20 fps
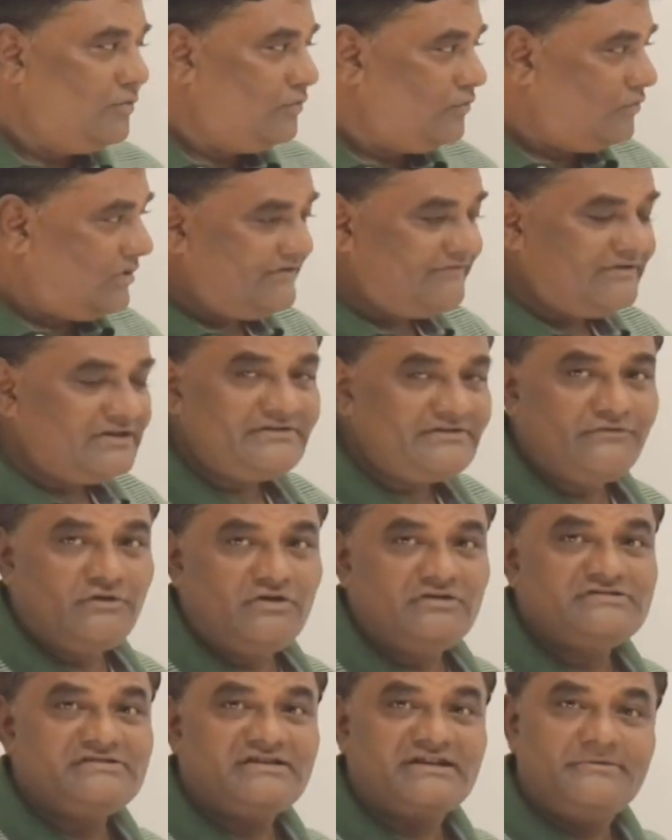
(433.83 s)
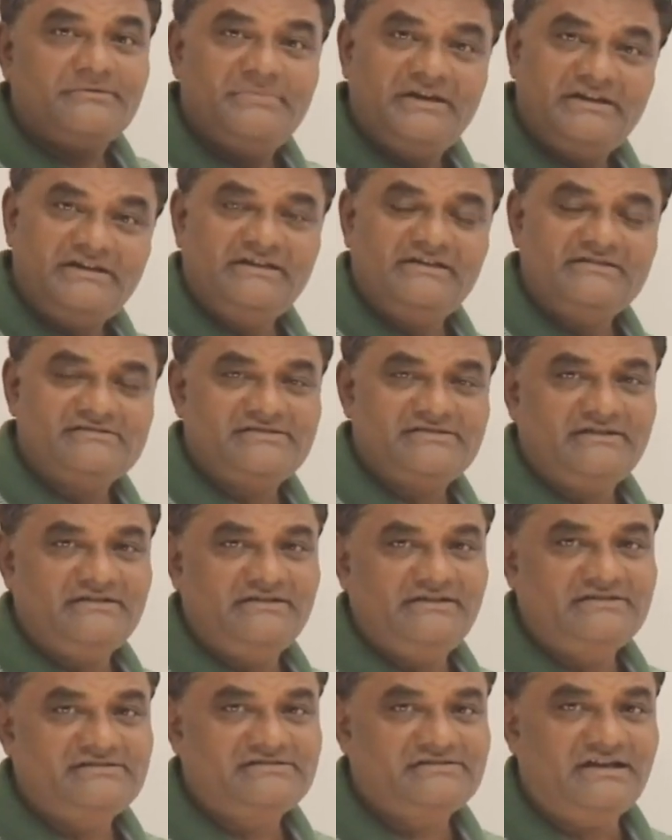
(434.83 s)
whatever was remaining
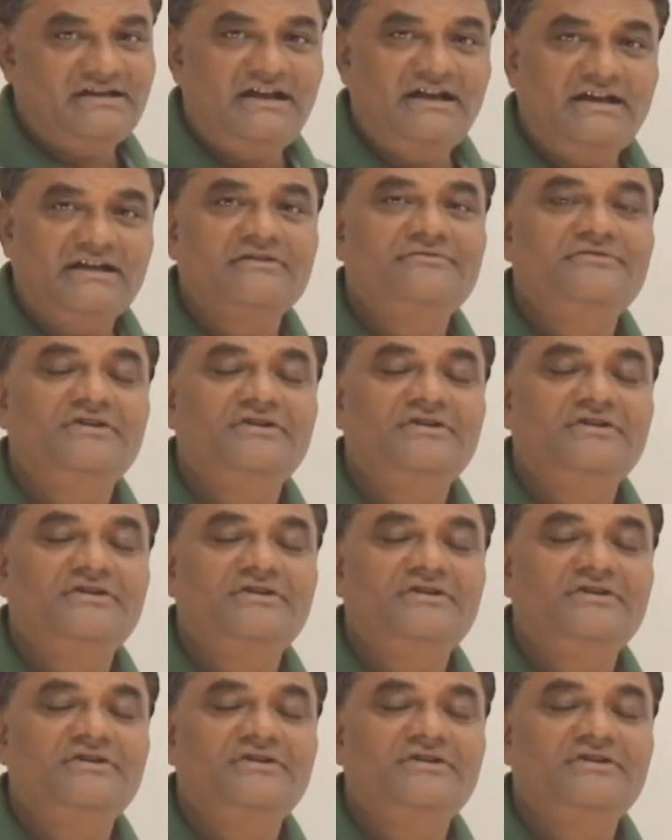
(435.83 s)
inside the stack,